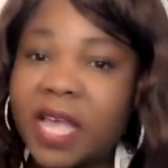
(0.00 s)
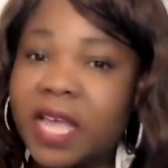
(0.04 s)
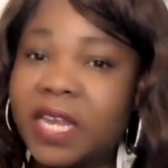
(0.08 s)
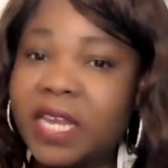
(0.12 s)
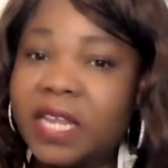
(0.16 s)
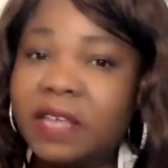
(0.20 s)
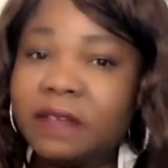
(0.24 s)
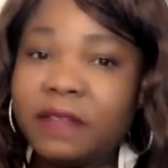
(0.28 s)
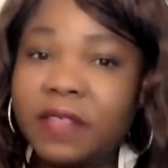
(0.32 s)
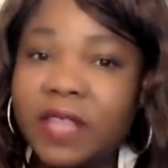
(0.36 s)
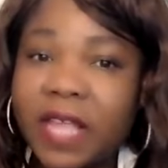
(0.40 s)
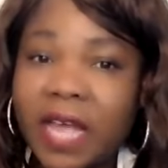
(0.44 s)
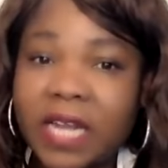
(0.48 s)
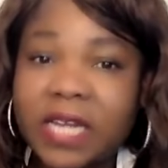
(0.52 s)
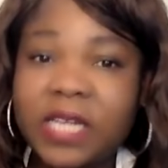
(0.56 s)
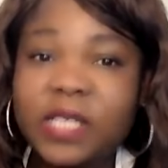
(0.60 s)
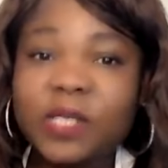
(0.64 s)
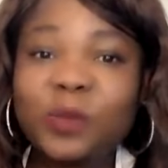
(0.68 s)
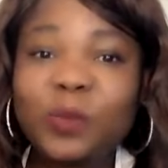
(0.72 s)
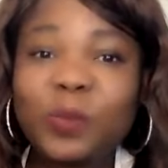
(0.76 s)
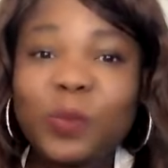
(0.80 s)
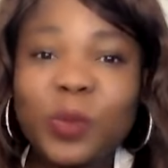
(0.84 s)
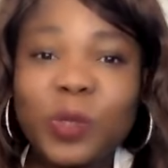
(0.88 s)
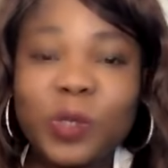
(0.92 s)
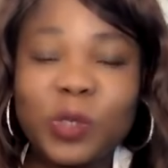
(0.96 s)
And if that
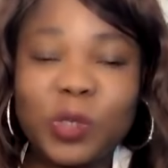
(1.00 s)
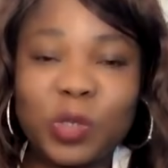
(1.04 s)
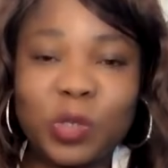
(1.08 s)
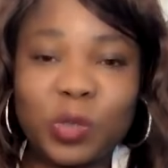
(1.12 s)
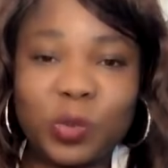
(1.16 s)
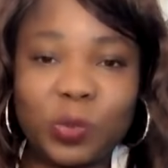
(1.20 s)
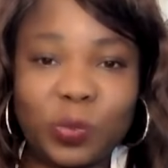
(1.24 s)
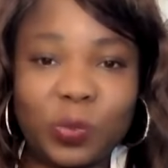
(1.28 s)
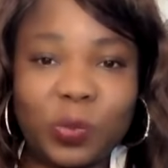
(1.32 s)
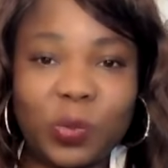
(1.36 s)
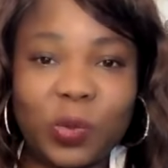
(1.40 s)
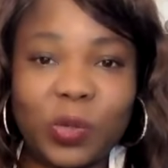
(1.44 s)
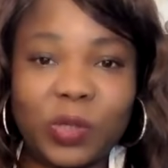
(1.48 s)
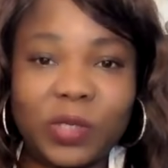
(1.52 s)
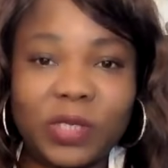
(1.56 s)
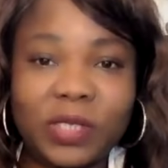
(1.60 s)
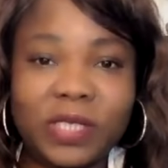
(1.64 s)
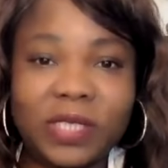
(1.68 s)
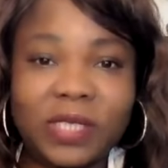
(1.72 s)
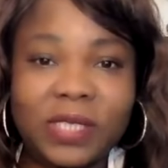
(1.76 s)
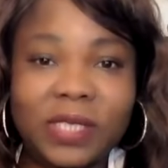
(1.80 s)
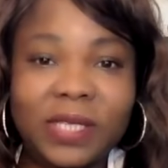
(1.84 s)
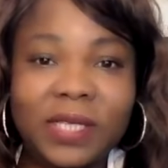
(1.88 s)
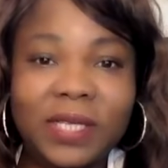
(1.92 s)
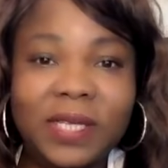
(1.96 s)
is what you want,